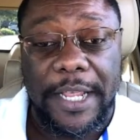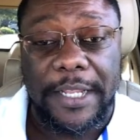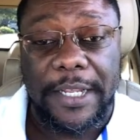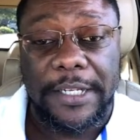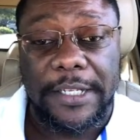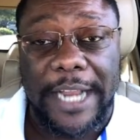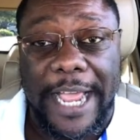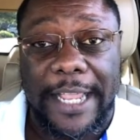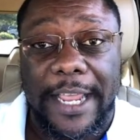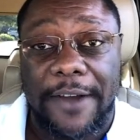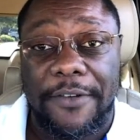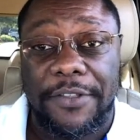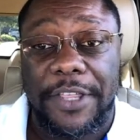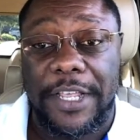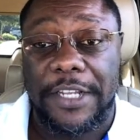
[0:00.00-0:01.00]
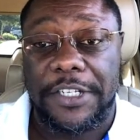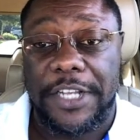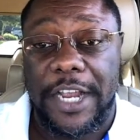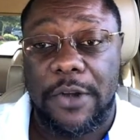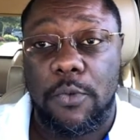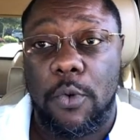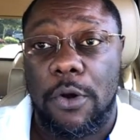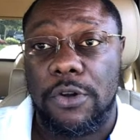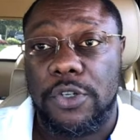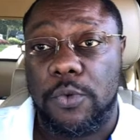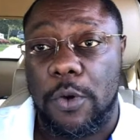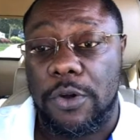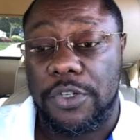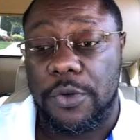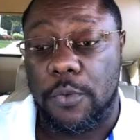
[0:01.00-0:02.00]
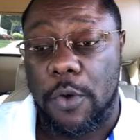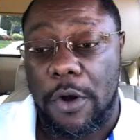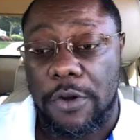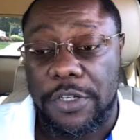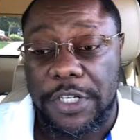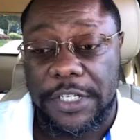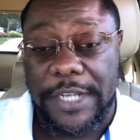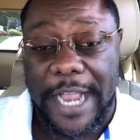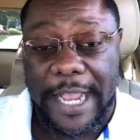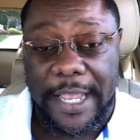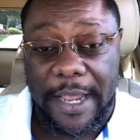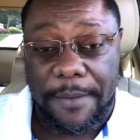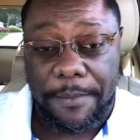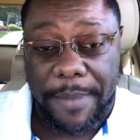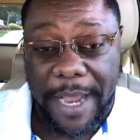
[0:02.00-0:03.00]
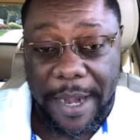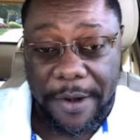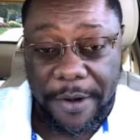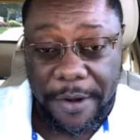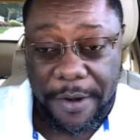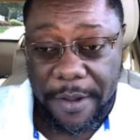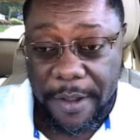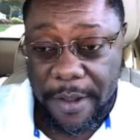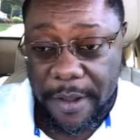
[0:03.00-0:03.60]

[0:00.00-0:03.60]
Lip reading: it's like everything is getting worse, and worse. It's not getting better.